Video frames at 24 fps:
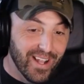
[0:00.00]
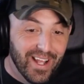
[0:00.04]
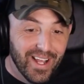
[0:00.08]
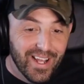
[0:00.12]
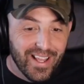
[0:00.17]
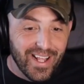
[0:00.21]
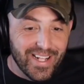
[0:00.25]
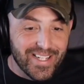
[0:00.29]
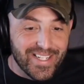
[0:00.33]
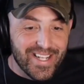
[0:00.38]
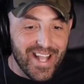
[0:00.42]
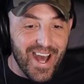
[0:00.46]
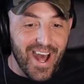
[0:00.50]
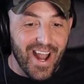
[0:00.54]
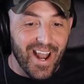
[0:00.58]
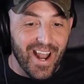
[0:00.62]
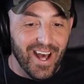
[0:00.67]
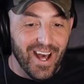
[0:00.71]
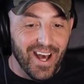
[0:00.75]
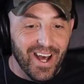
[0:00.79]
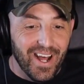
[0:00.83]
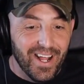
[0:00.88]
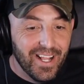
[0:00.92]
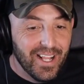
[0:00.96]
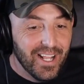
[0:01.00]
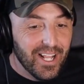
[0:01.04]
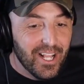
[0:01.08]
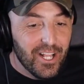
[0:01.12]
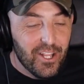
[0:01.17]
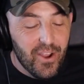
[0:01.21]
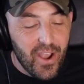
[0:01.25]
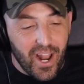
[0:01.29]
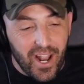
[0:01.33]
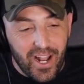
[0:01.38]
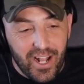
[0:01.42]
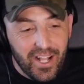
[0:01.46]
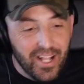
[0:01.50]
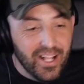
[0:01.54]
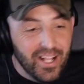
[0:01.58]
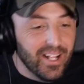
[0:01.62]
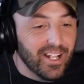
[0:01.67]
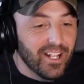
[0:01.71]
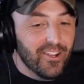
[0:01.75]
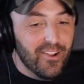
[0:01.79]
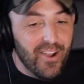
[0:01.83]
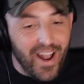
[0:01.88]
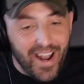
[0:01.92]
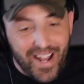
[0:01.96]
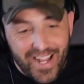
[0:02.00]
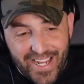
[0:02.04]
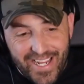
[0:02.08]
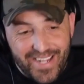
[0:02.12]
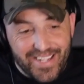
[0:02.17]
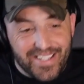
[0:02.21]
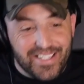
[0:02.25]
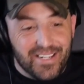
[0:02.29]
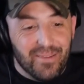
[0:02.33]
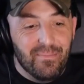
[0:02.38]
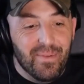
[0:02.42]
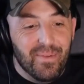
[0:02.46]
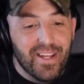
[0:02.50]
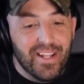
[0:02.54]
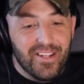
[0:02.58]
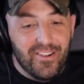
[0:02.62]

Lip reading: That's not you gotta ease them in.